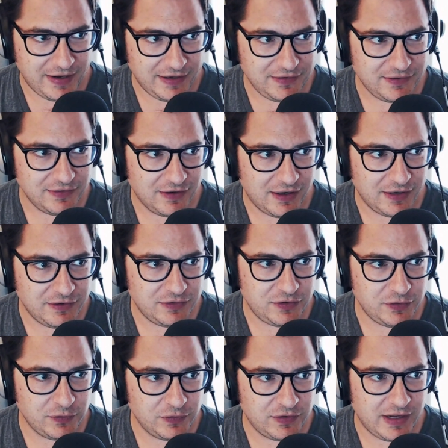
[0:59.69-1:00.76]
event
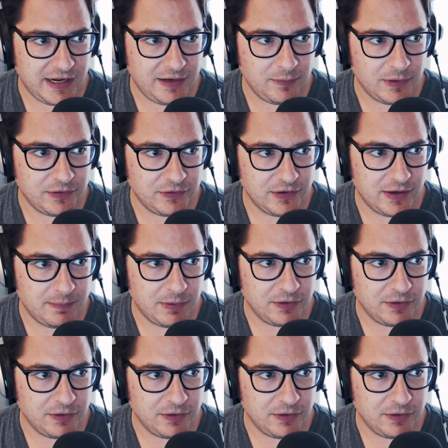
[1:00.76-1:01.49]
on Tuesday, which uh,